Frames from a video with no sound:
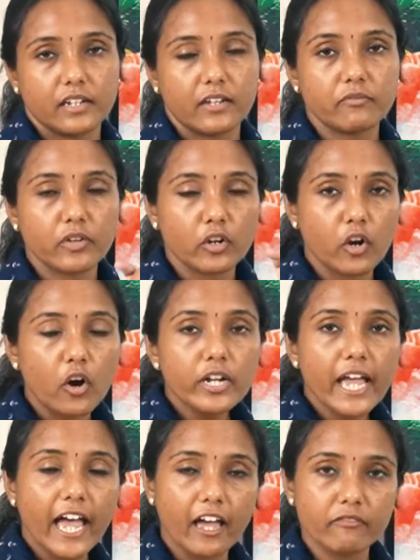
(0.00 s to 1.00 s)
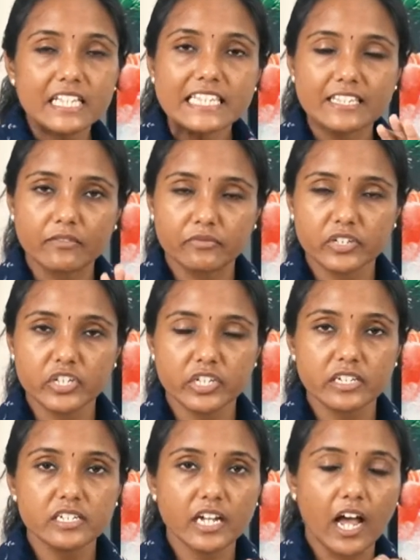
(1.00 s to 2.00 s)
If you are not having
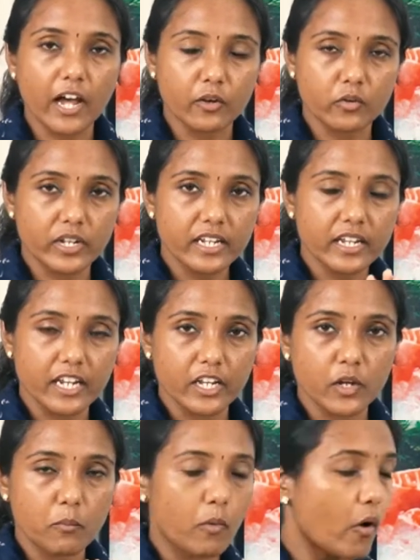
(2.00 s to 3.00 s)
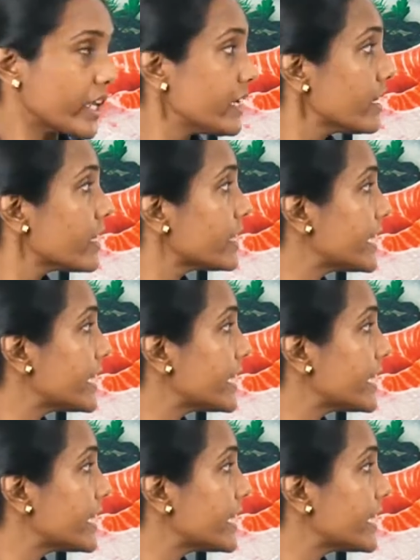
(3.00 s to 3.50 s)
sufficient iodine in your body,